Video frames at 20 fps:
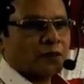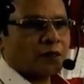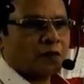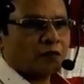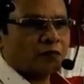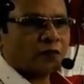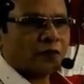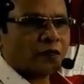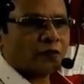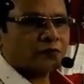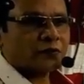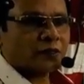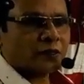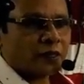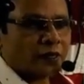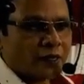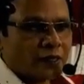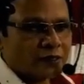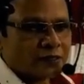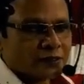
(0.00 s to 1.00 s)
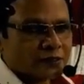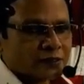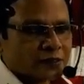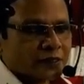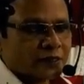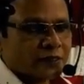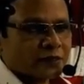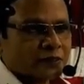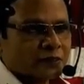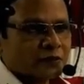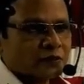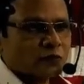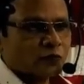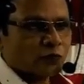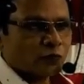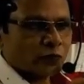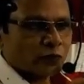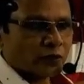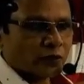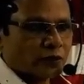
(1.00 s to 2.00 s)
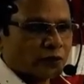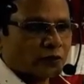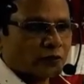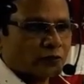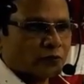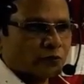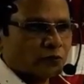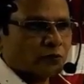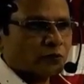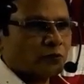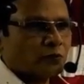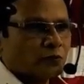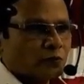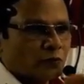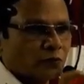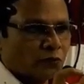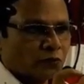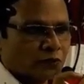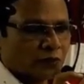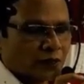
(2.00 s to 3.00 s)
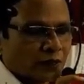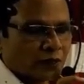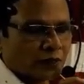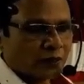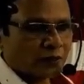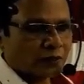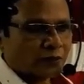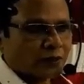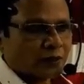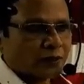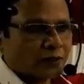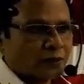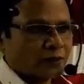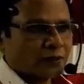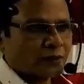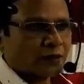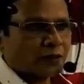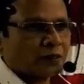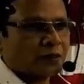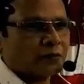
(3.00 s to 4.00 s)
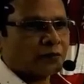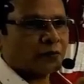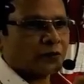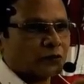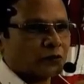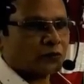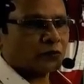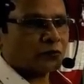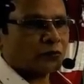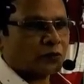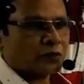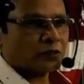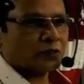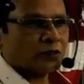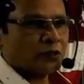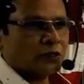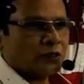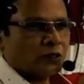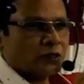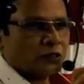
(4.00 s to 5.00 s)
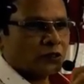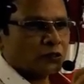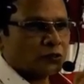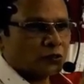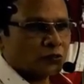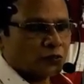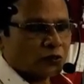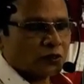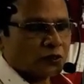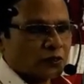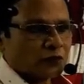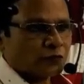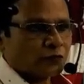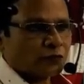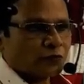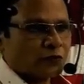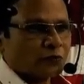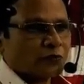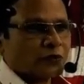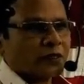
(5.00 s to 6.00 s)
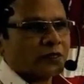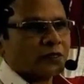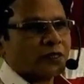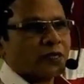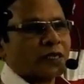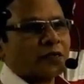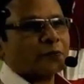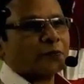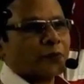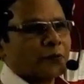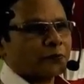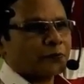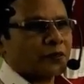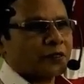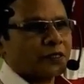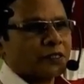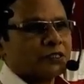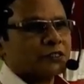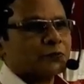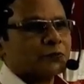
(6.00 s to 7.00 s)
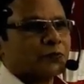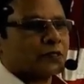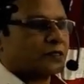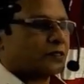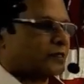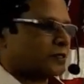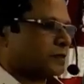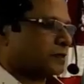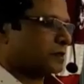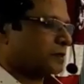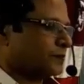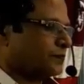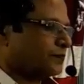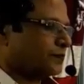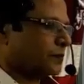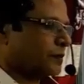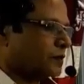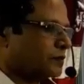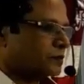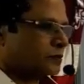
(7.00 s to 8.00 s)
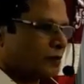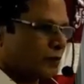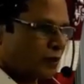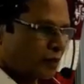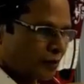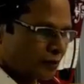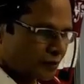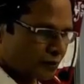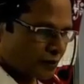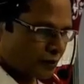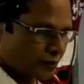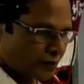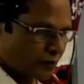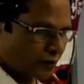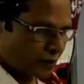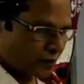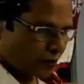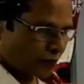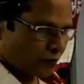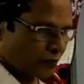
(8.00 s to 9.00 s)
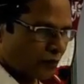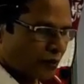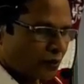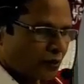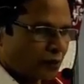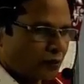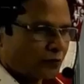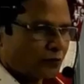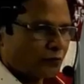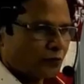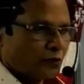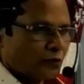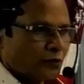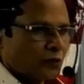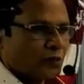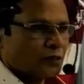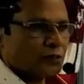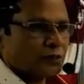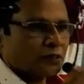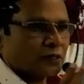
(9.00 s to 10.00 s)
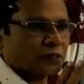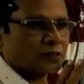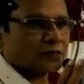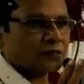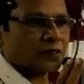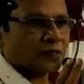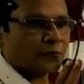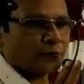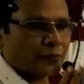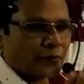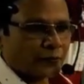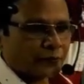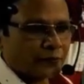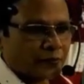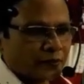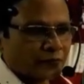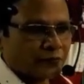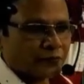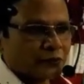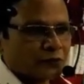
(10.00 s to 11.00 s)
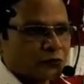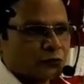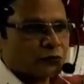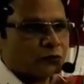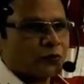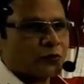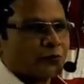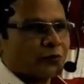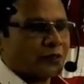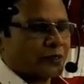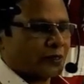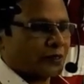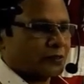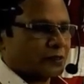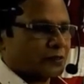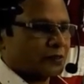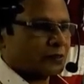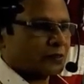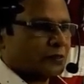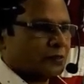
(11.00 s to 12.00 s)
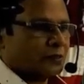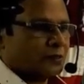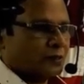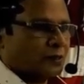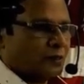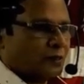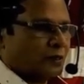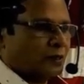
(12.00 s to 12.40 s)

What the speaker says: Now we have the A site, we have both alanine and methionine together form a dipeptide is present. So A site now have just a peptide with the two amino acids.